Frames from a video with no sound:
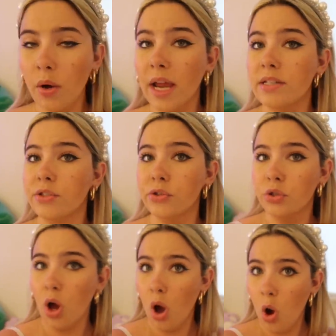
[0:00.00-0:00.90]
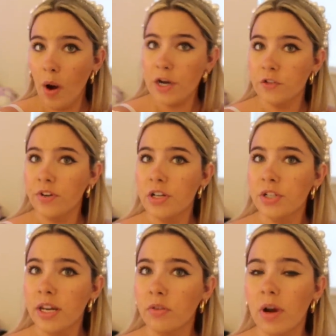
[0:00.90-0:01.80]
Okay, so I just finished
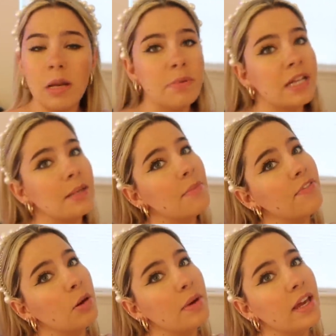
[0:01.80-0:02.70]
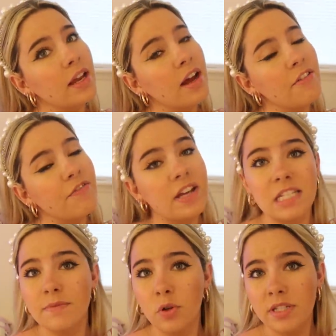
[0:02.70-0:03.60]
getting ready because I'm filming
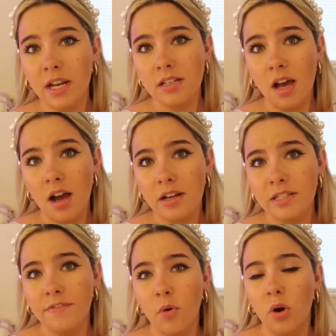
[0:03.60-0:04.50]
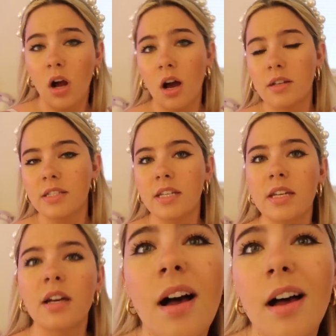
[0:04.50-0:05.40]
festival TikToks for
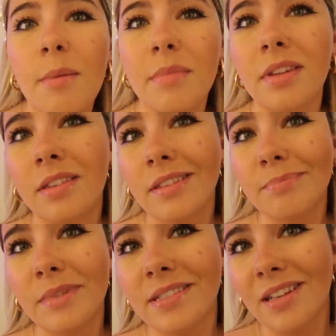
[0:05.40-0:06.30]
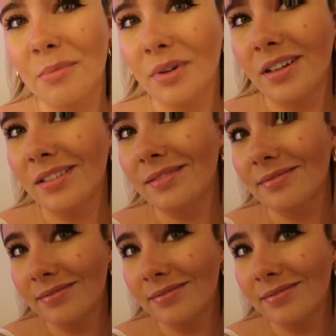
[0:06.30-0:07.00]
Aussie. Um, the sunburn.